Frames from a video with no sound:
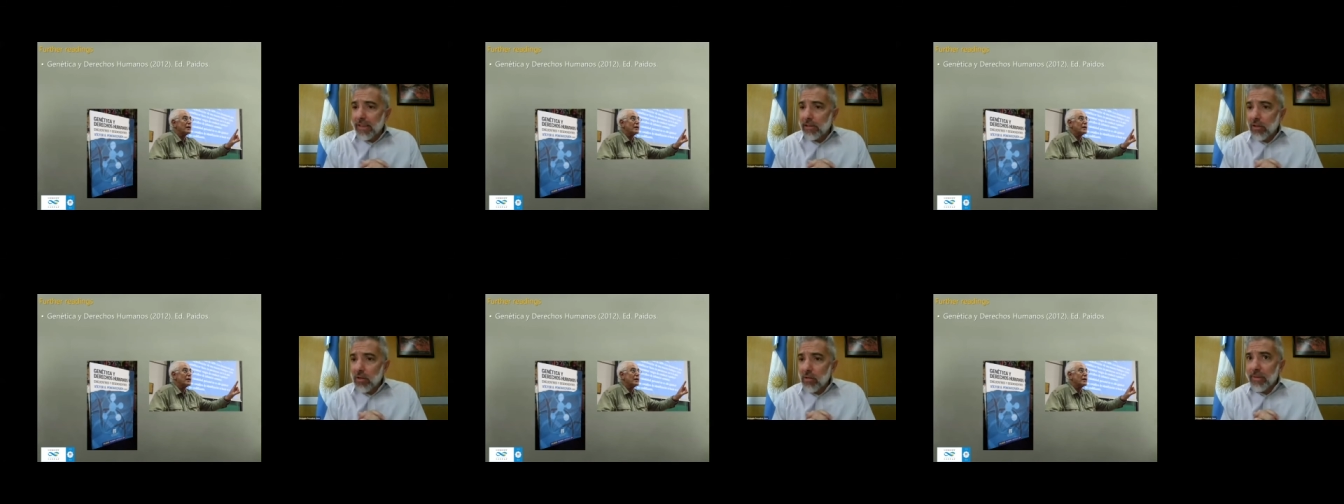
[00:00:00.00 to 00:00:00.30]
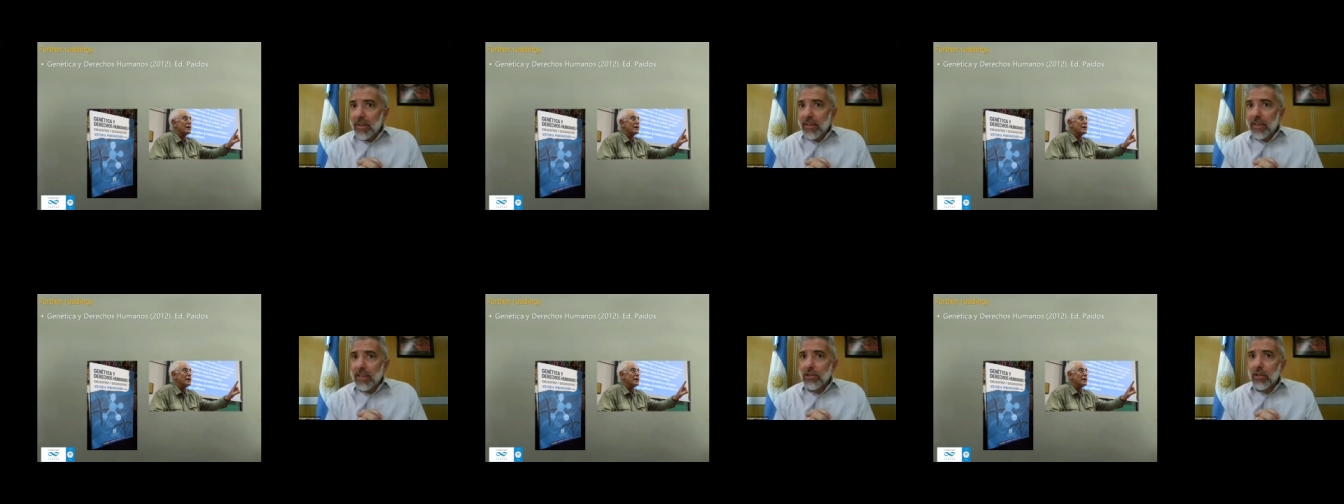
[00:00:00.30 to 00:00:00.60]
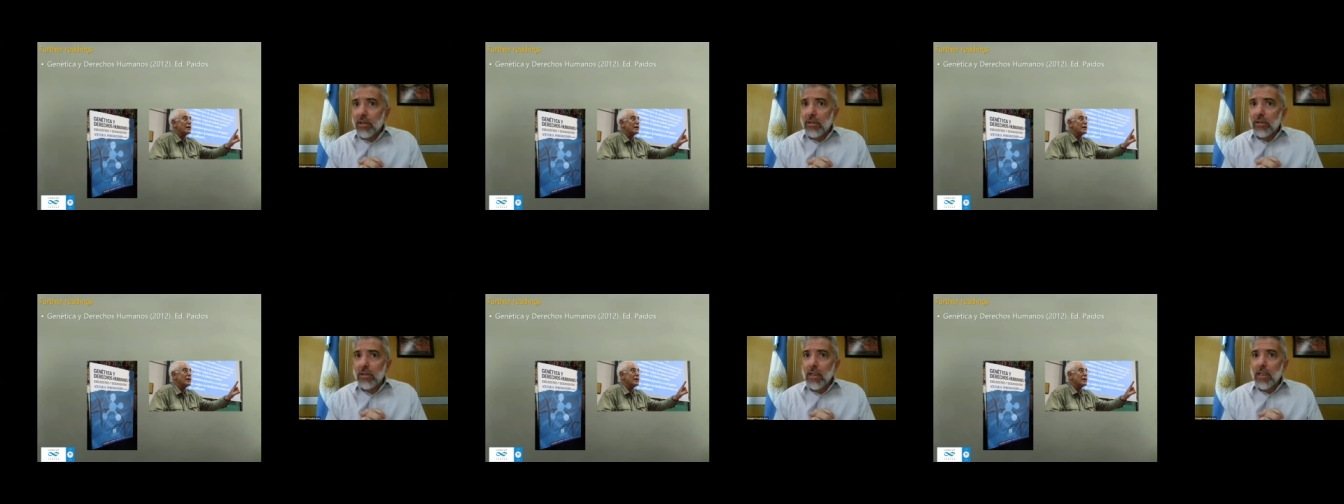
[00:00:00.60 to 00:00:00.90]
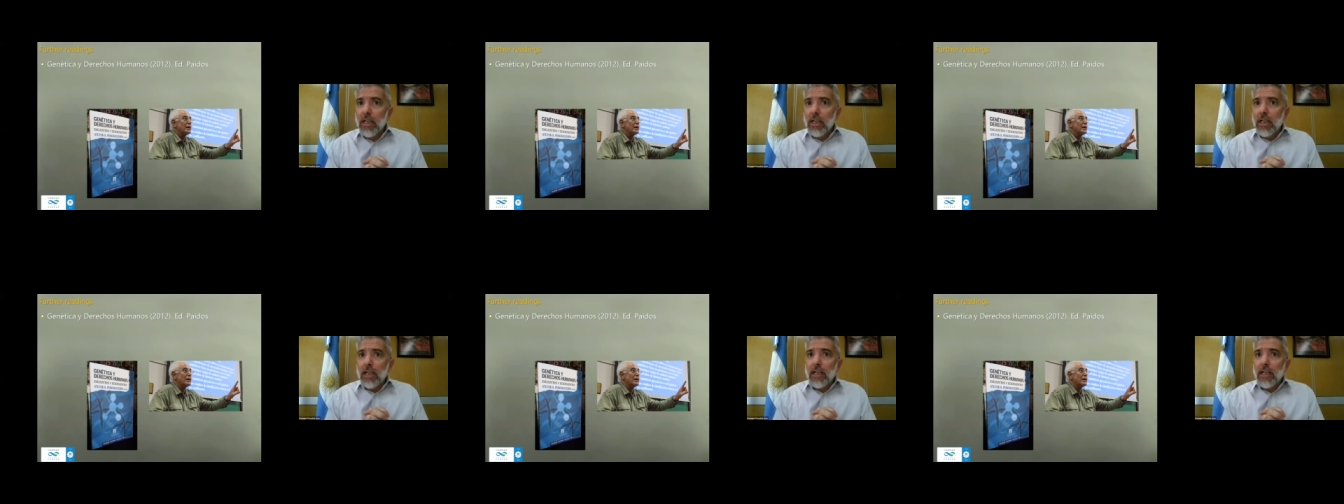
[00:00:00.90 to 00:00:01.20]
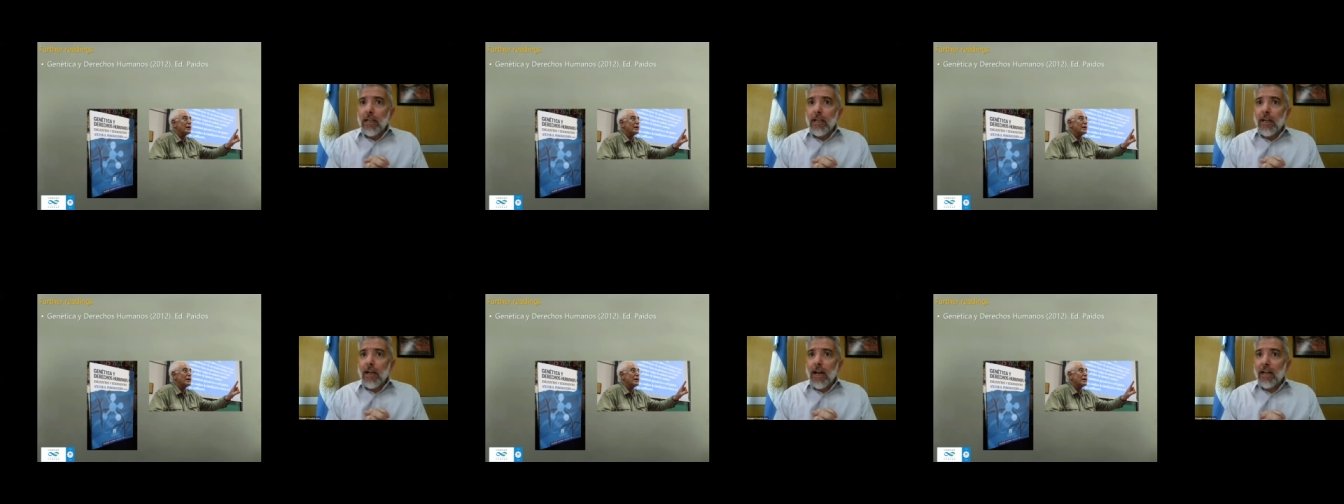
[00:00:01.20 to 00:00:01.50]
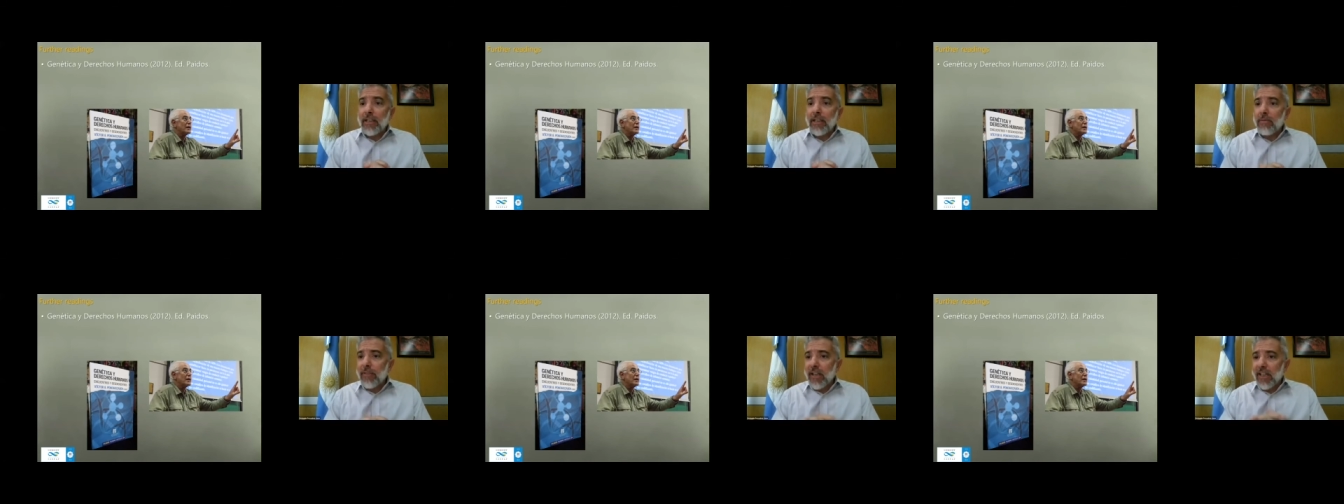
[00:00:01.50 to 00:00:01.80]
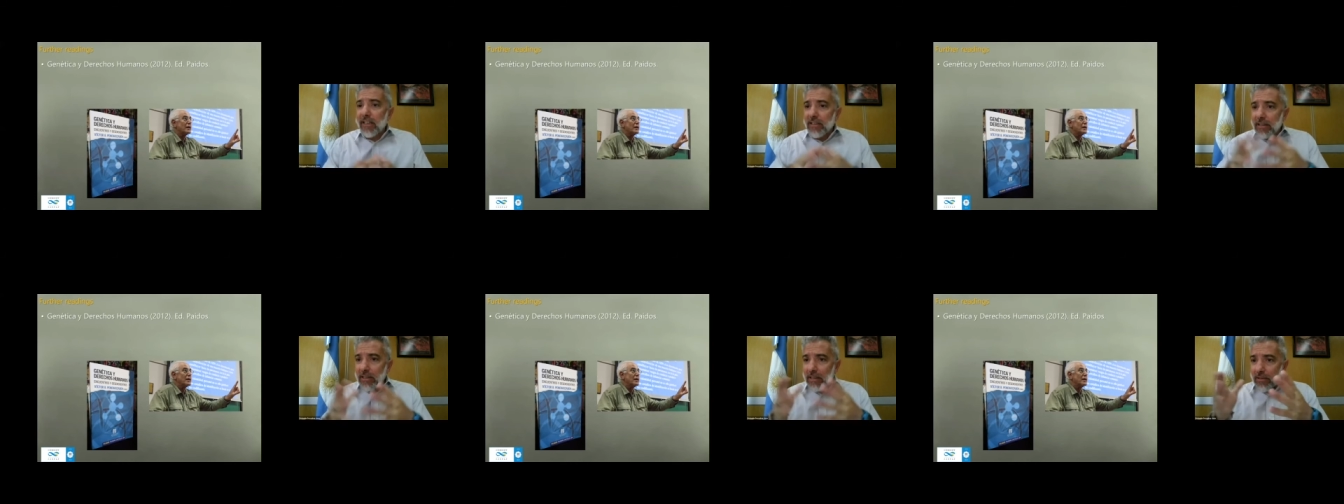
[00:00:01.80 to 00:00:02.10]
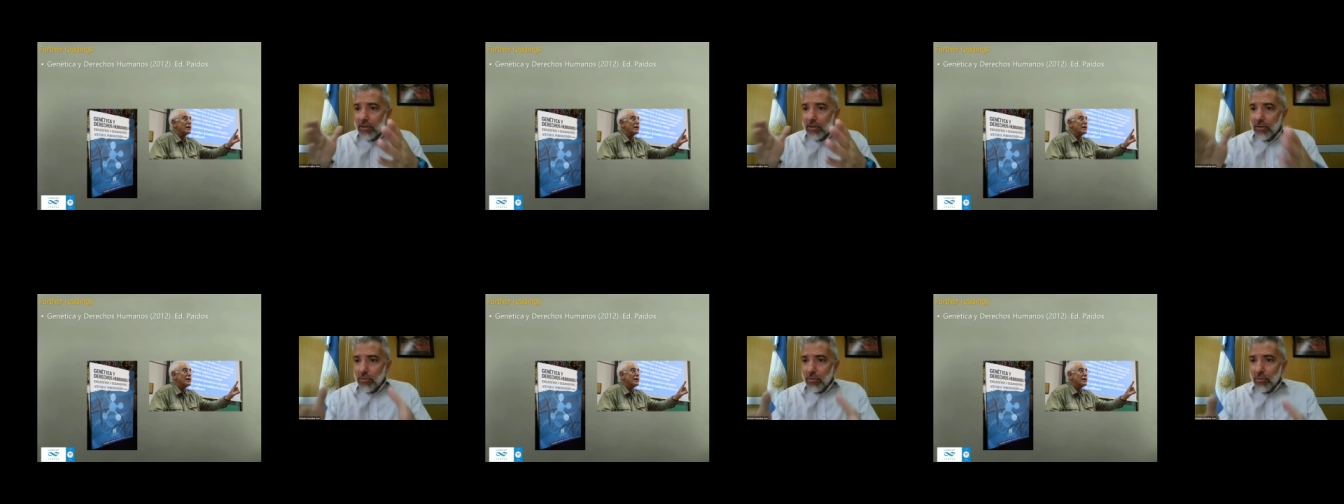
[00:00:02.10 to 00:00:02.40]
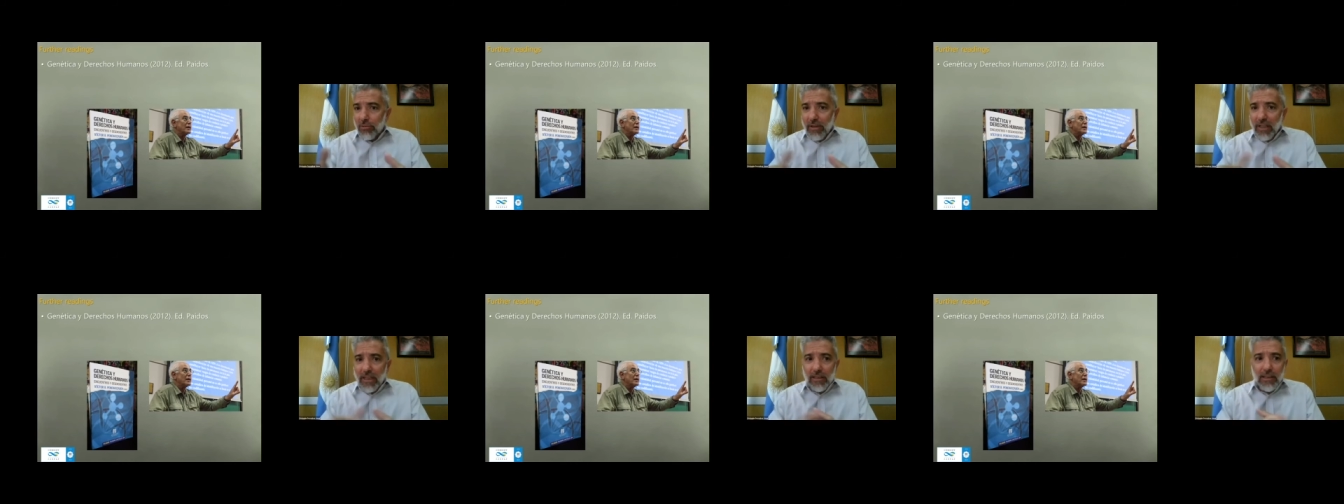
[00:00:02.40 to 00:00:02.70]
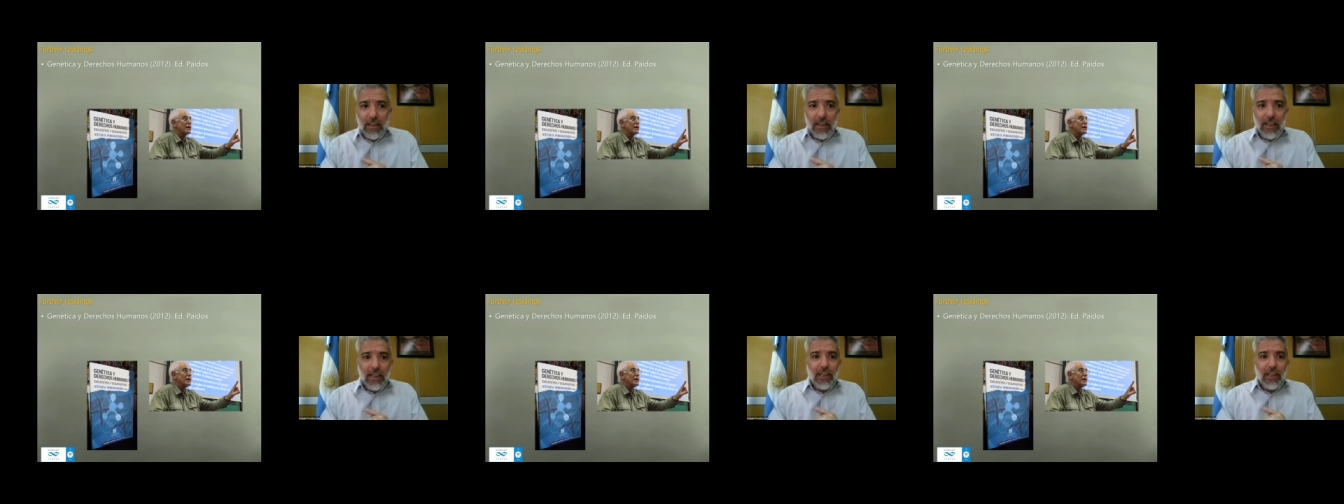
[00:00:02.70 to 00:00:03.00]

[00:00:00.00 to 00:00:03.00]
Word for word: rights cooperation, uh, are invited to read